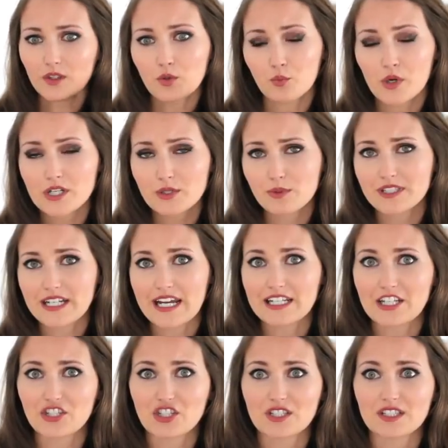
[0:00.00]
worked with
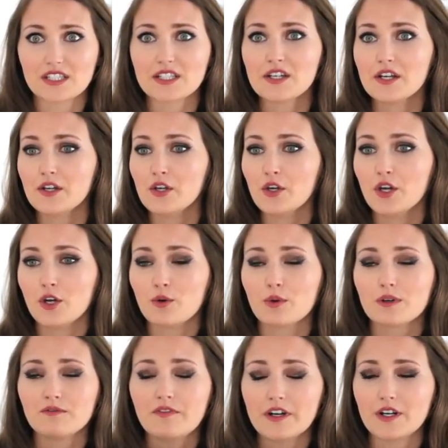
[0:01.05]
dietitians who
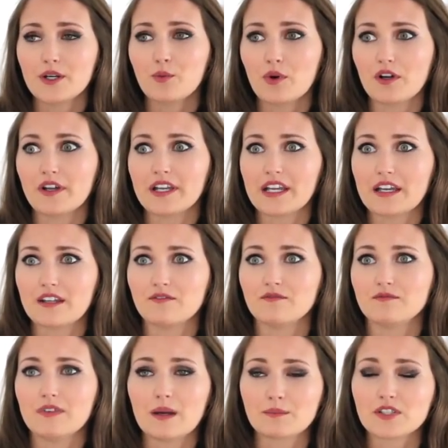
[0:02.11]
were very willing, and
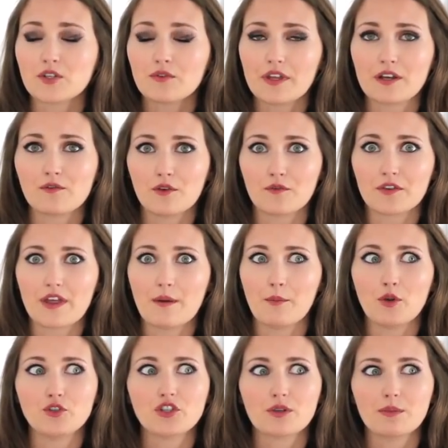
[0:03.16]
I'm so thankful for them,
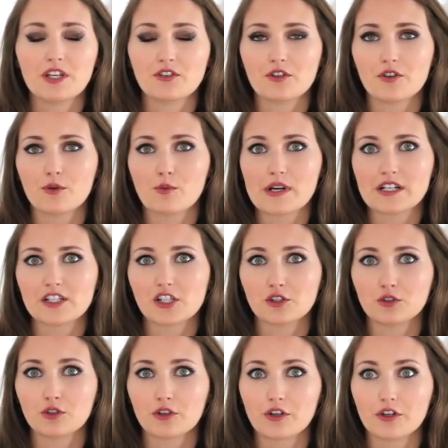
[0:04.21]
who took me under their wing to
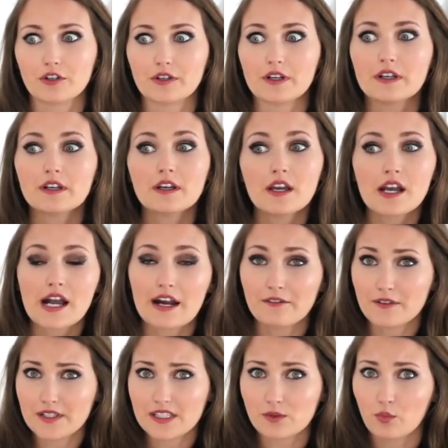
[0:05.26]
learn kind
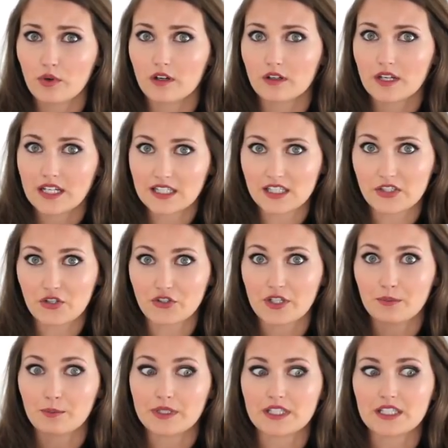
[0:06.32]
of this weird
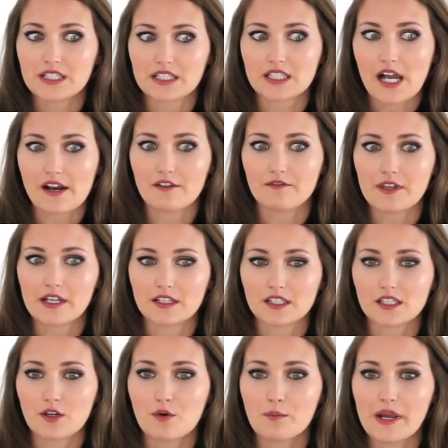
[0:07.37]
consulting business side of things.
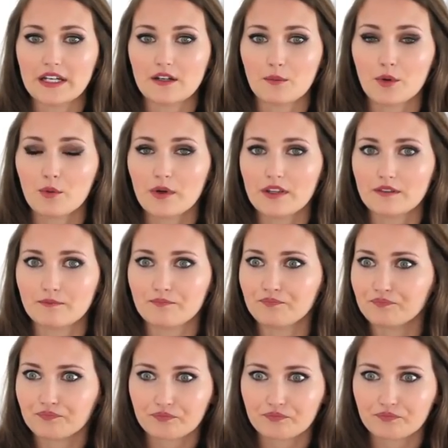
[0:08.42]
So my number one